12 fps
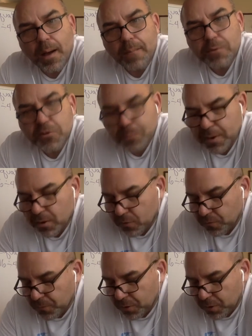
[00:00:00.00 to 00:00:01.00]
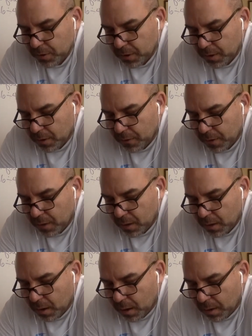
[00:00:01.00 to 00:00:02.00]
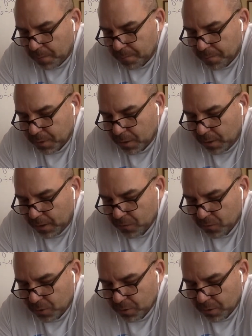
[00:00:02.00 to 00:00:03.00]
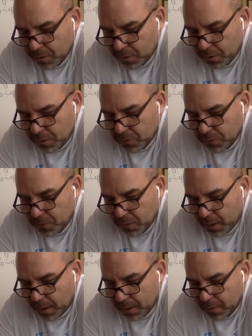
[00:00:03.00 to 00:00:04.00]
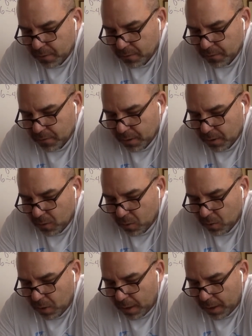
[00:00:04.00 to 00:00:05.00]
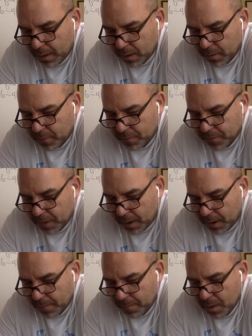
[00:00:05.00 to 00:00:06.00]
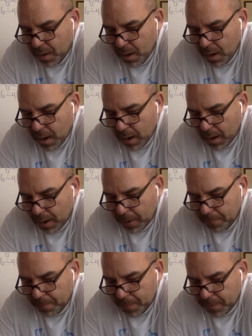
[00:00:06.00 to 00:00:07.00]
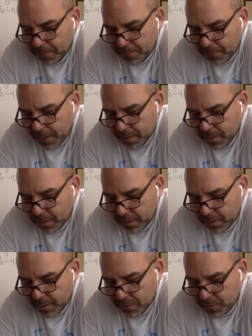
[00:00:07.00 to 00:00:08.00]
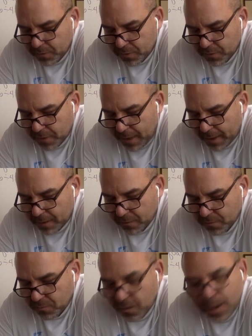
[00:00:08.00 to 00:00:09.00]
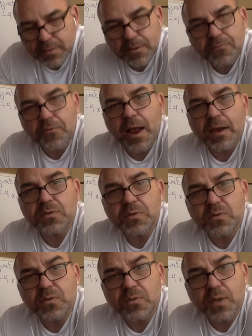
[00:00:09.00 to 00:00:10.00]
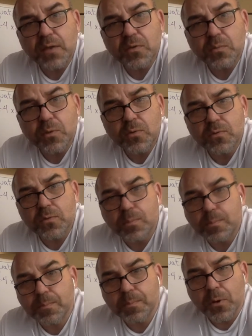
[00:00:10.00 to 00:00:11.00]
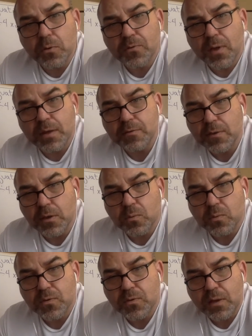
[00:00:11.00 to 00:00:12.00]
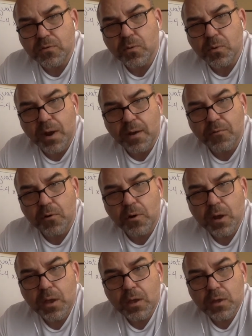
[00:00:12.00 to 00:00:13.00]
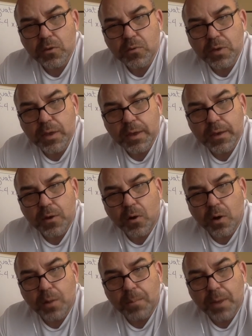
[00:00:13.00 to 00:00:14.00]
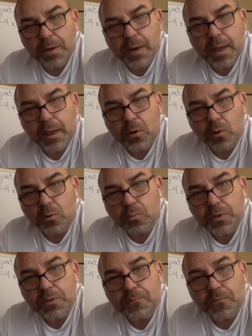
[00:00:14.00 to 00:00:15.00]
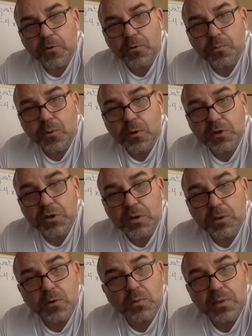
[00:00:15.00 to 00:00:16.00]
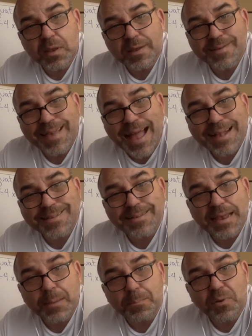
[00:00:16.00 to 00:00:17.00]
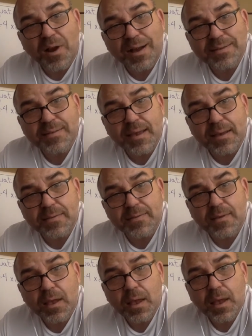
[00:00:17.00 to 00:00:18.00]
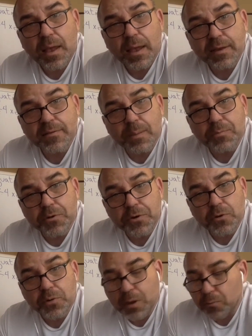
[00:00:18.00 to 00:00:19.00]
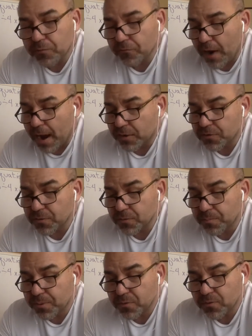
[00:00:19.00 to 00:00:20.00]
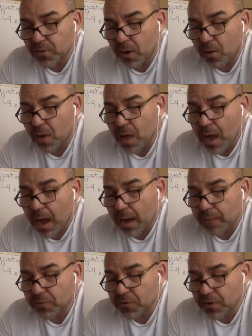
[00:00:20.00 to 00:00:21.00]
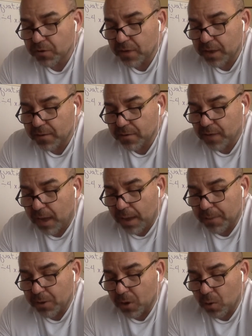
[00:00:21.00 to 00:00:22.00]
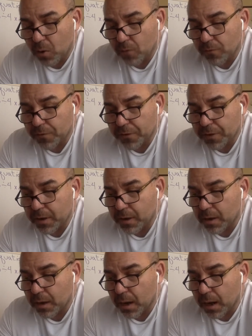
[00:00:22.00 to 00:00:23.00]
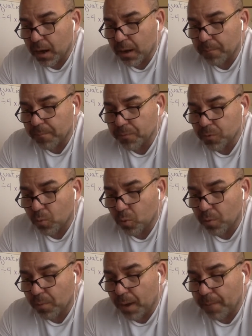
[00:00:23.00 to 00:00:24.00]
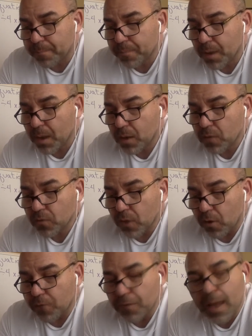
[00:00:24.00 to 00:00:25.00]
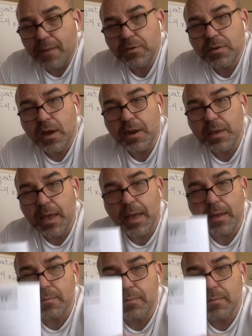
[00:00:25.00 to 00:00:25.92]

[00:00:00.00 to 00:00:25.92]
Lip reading: just because really the classwork that you're going to do today doesn't take a whole lot of time. In the fact that it's just adding and subtracting fractions and decimals to both sides of the equal sign. So whatever you did on Monday or with the first worksheet, you're doing the exact same process, except you're doing it with fractions. But so I'm just going to take the time and go over the warm up. So if you haven't done it yet,